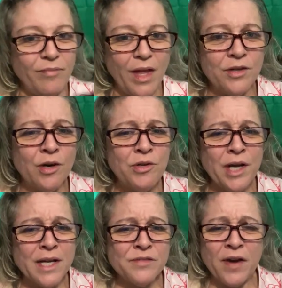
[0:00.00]
Don't you
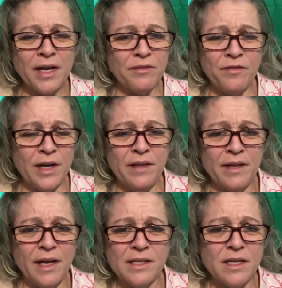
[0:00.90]
guys find it funny that
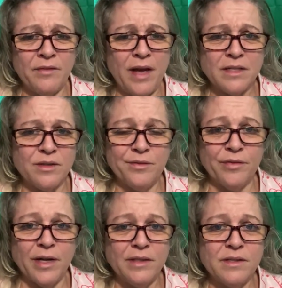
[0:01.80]
SF has no
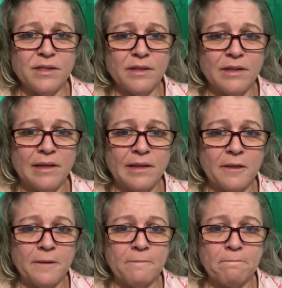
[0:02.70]
friends?
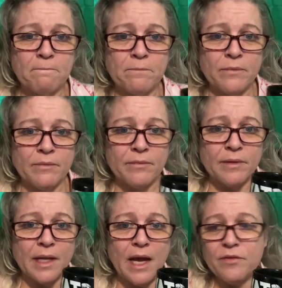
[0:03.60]

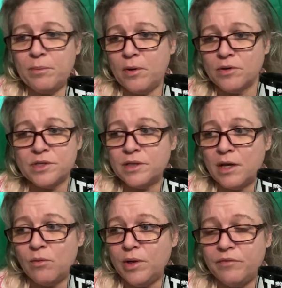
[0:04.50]
Every person
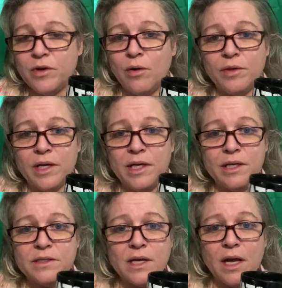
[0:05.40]
that we've known that
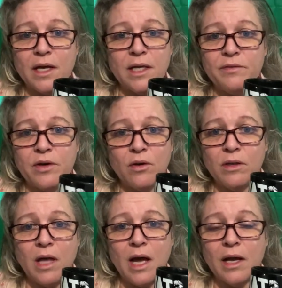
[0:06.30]
he's even
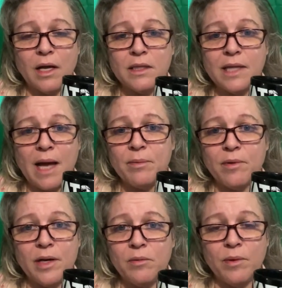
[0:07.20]

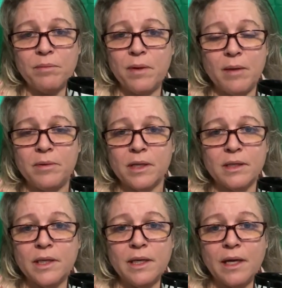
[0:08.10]
collaborated with
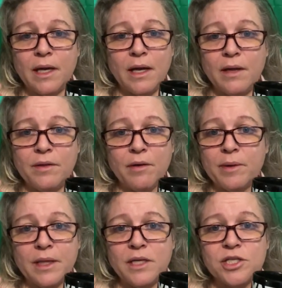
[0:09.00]
publicly, their
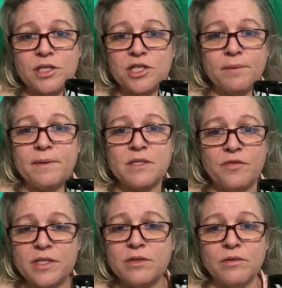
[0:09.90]
relationship has
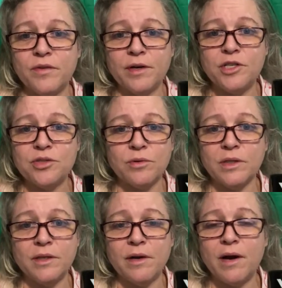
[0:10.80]
fizzled very shortly
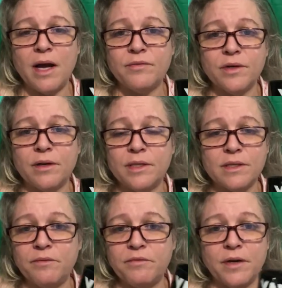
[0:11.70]
thereafter. Isn't
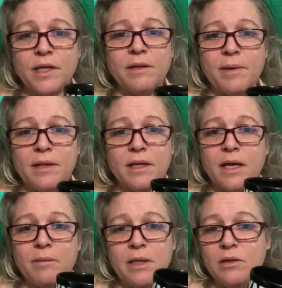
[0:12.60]
it funny about that? I
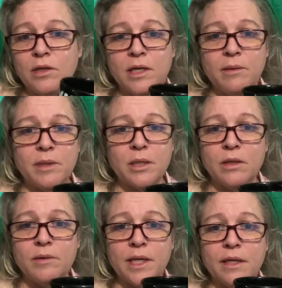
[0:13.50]
mean, look at him and
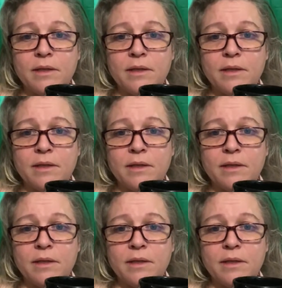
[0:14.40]
Chloe.